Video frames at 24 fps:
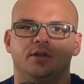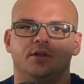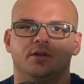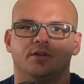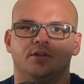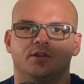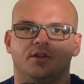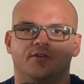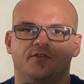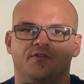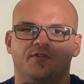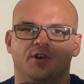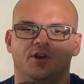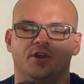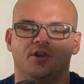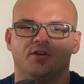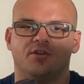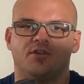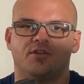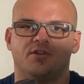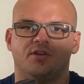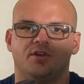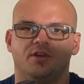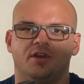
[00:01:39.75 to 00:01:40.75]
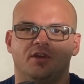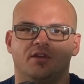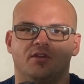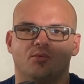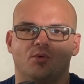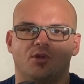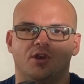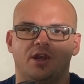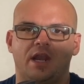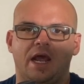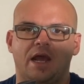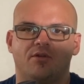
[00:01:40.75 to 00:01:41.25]
The first is
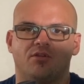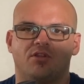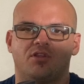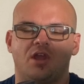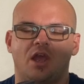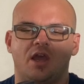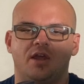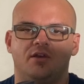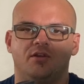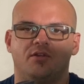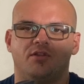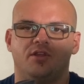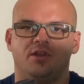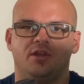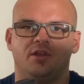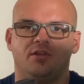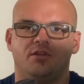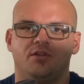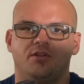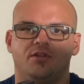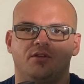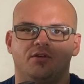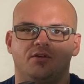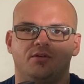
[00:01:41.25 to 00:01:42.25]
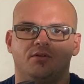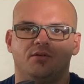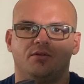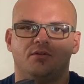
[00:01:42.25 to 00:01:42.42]
what an outsider sees.